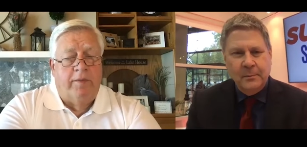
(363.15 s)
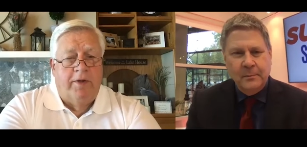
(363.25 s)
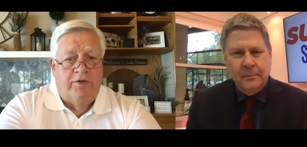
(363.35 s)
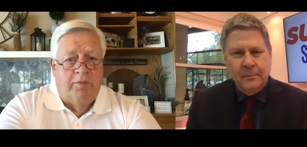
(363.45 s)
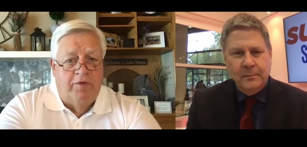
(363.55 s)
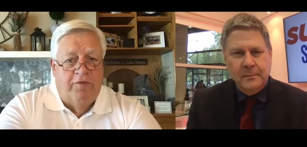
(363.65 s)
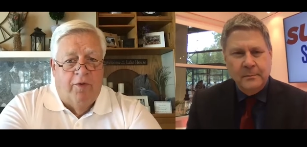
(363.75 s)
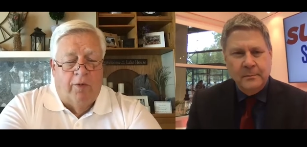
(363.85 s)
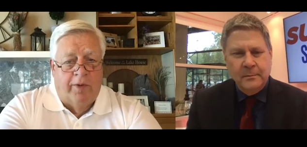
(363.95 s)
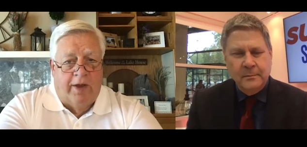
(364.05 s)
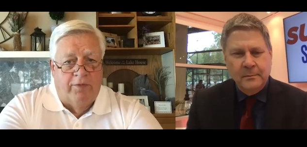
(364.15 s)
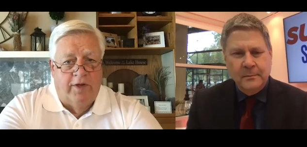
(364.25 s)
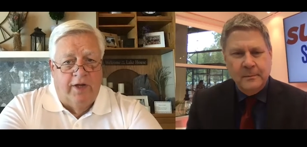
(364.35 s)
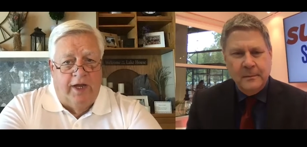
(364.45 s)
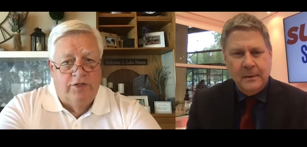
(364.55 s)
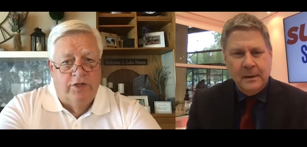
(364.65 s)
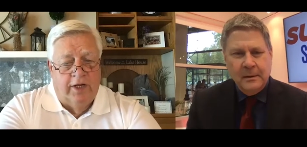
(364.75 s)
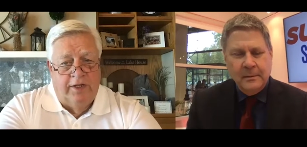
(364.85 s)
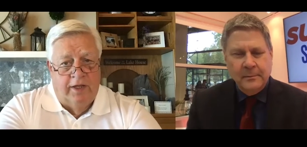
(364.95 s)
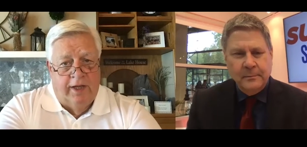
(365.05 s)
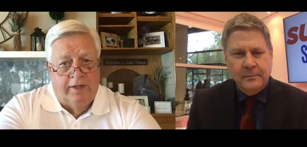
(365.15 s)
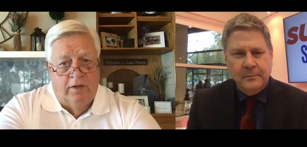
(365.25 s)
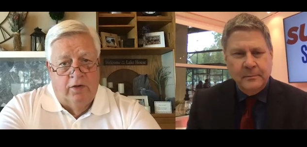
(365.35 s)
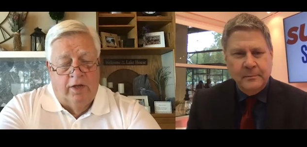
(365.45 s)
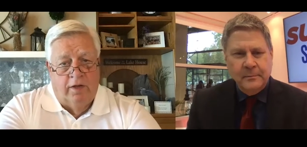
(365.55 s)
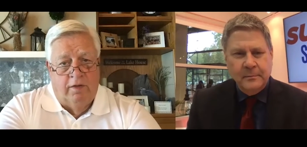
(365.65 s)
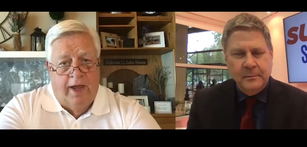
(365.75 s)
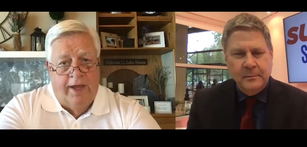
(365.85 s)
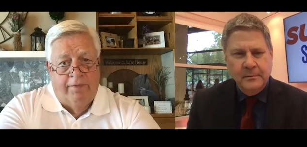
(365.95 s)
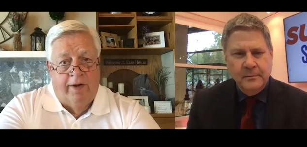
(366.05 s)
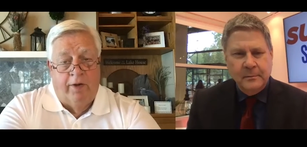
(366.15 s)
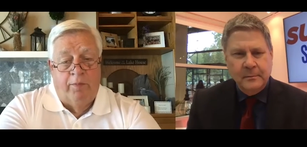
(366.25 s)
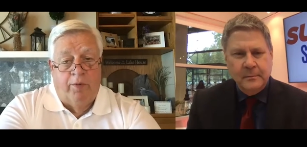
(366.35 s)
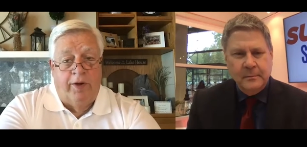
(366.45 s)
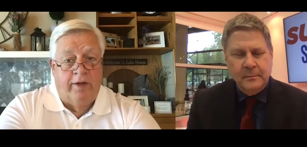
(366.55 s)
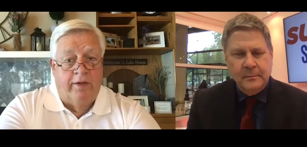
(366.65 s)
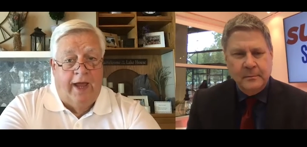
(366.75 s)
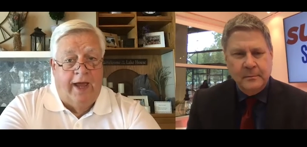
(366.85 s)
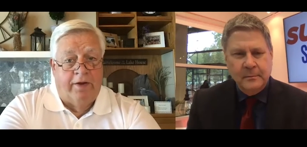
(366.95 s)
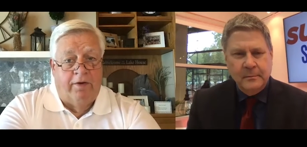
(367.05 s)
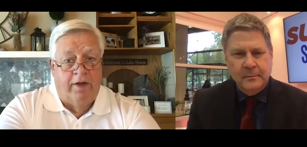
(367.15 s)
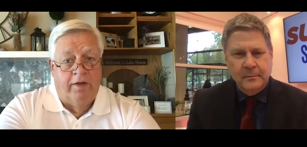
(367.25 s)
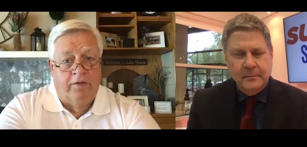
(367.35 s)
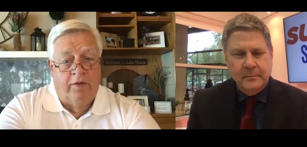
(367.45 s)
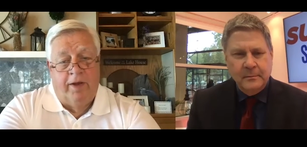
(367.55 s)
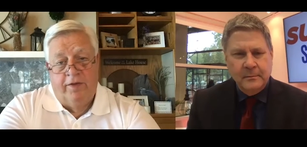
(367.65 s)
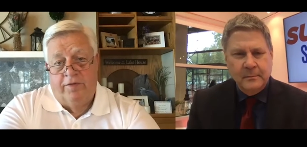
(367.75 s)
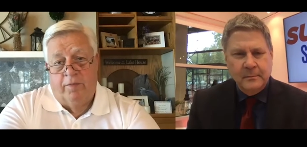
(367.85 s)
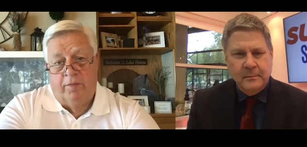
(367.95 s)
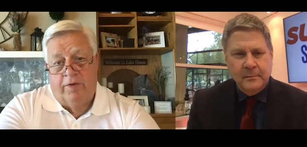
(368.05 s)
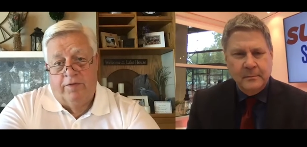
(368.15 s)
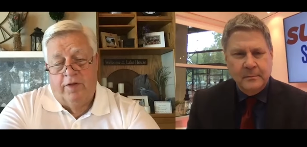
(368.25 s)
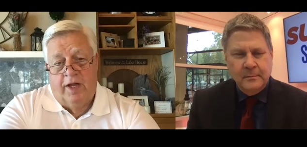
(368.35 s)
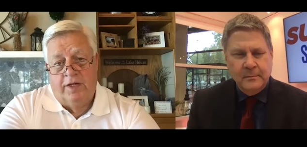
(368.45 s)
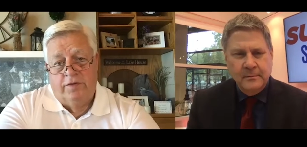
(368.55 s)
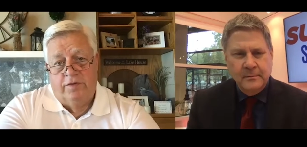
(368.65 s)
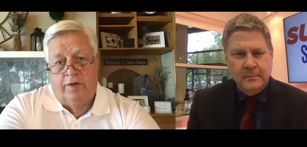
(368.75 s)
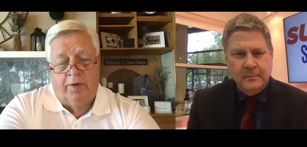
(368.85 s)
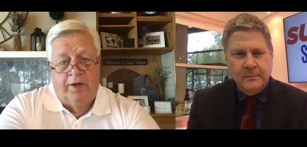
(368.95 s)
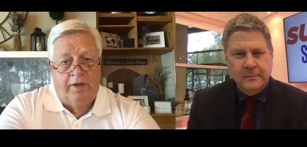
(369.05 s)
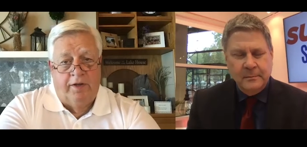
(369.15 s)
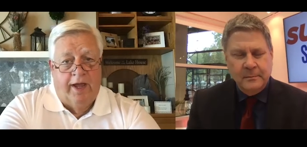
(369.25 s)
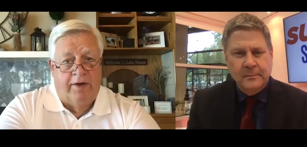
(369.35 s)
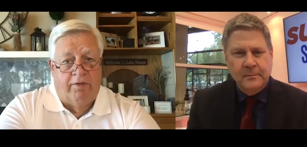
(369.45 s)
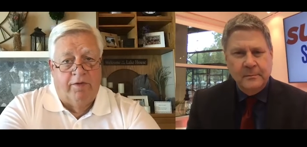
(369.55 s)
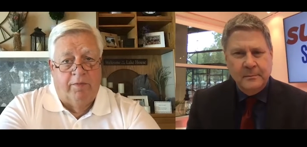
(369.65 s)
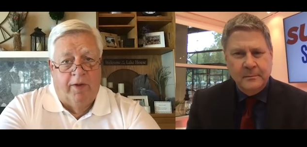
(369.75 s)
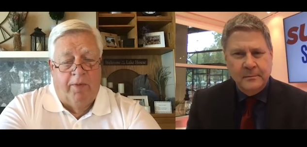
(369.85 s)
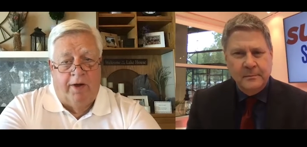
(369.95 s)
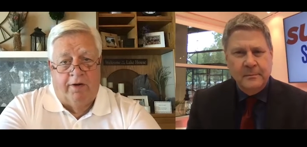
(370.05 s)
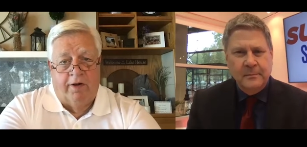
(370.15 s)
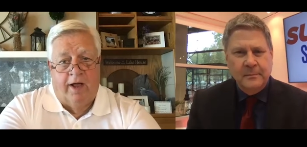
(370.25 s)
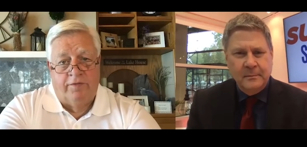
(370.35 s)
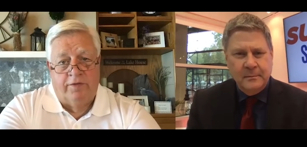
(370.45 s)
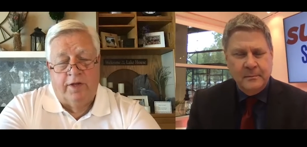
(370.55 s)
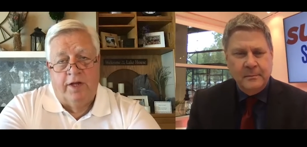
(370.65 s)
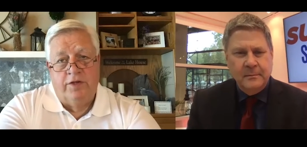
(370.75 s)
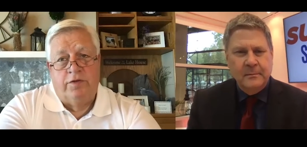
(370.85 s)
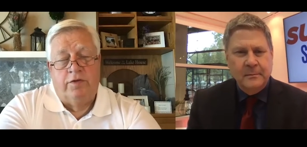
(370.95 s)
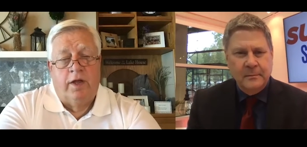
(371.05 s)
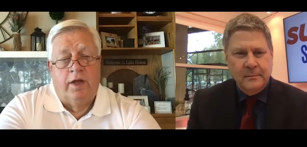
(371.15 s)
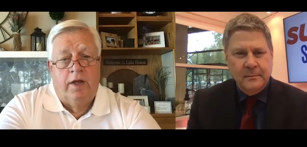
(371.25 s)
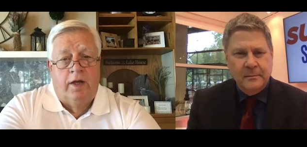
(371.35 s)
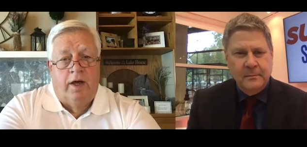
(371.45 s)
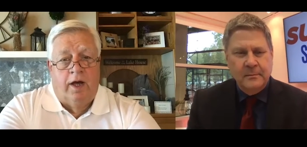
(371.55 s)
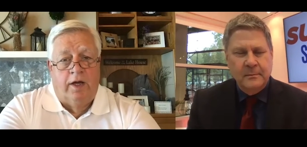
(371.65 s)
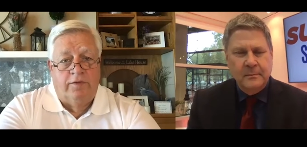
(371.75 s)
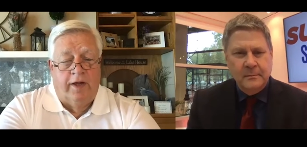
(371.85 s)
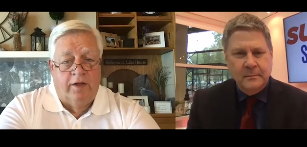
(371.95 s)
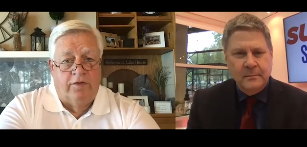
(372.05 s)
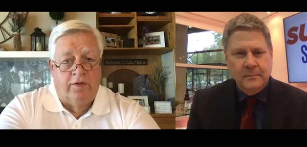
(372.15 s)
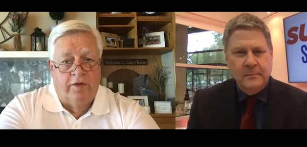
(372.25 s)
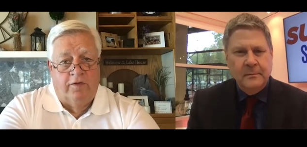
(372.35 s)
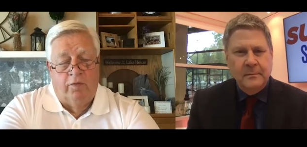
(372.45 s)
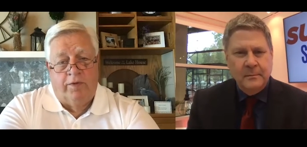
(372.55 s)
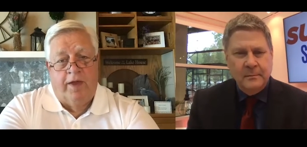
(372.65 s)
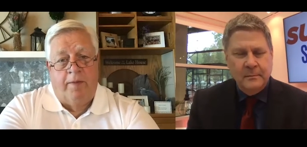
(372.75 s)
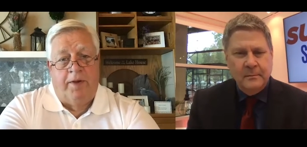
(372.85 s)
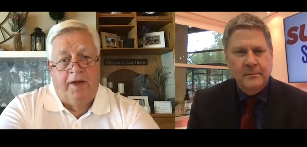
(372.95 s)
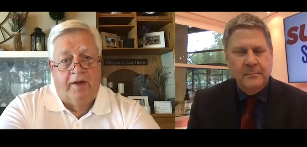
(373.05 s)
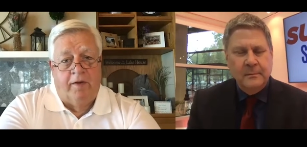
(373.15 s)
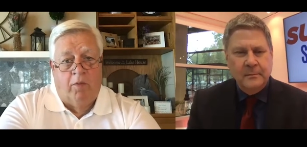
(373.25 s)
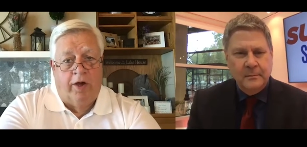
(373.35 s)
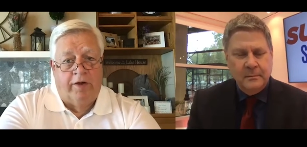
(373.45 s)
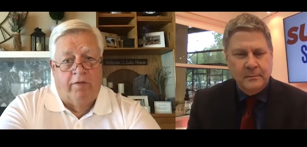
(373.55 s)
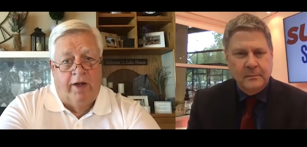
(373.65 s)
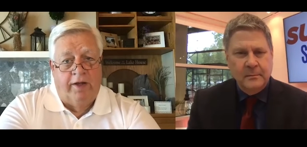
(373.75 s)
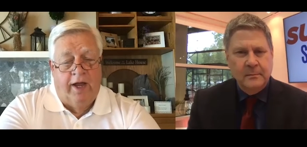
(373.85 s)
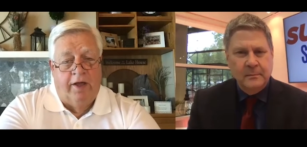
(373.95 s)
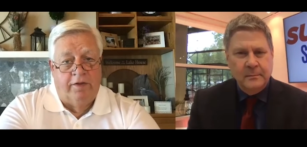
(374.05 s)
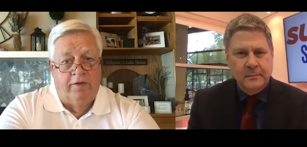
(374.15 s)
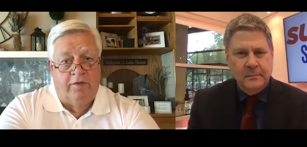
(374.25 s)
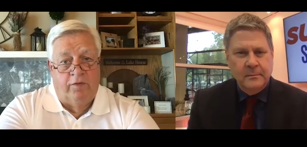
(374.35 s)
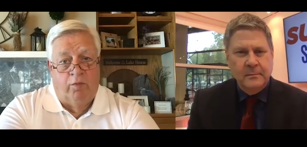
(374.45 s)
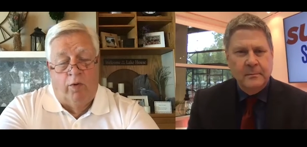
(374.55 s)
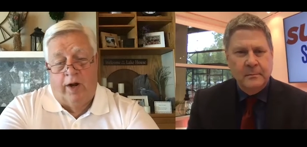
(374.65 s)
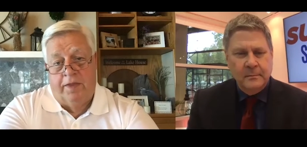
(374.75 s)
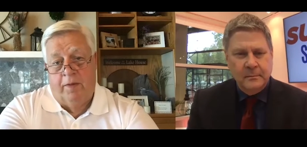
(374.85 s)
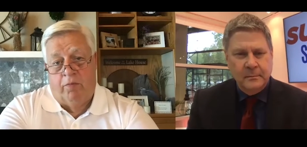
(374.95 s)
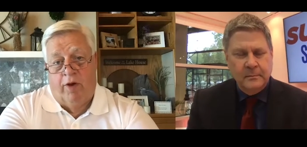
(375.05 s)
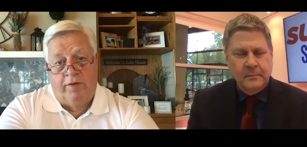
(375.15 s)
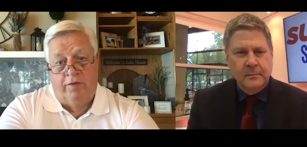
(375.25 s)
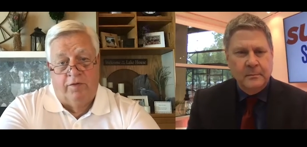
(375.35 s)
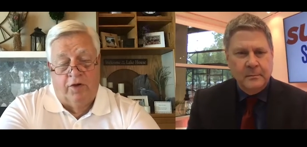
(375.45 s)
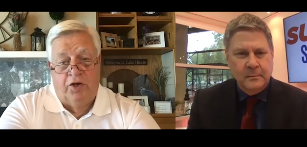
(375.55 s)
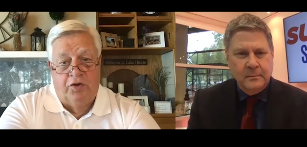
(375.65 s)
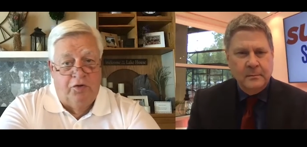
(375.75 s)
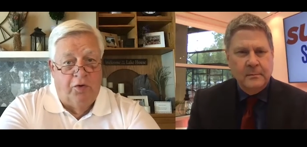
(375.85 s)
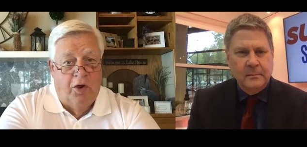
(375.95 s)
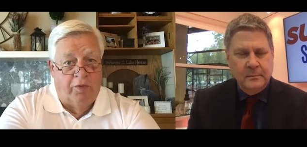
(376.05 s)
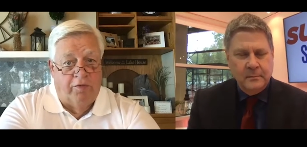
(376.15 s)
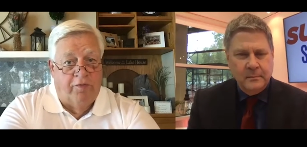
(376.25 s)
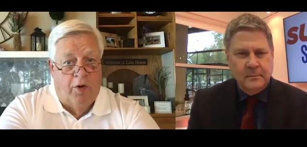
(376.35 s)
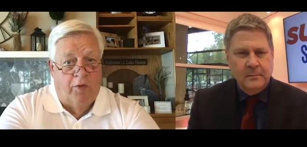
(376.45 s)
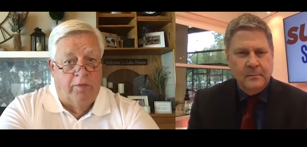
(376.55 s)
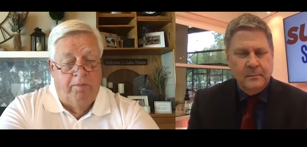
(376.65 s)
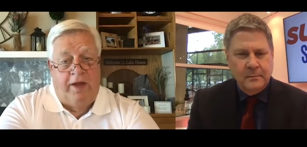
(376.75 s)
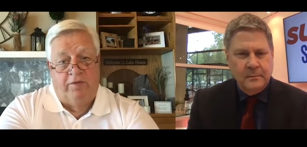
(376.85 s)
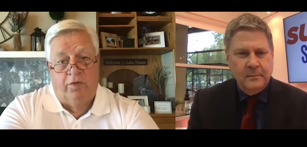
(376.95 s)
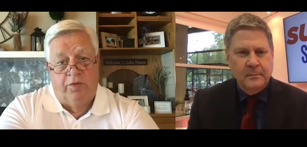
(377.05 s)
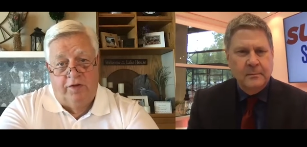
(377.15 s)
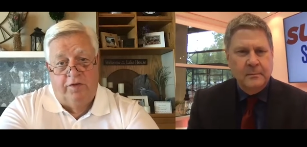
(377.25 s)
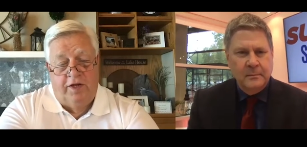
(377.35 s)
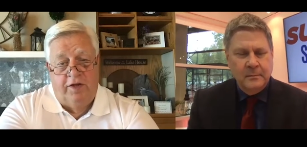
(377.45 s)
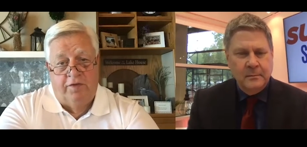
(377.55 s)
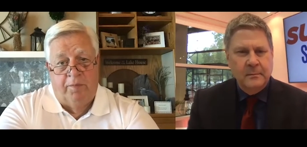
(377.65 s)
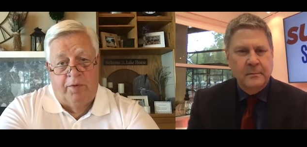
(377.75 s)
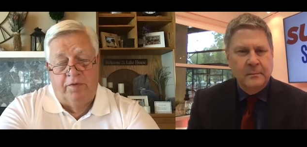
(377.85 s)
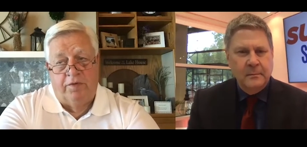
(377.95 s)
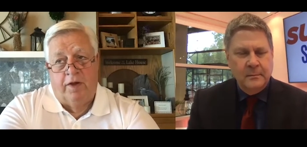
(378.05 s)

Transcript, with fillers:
Speaker 1: I mentioned before, when I was an agent, I did like to look at the data, and I would bring the data into my listing presentations. I would bring the data into my buyer consultations uh, saying, listen, this is what's happening in the market right now. This is what I think prices are going to do going forward based on the, these numbers.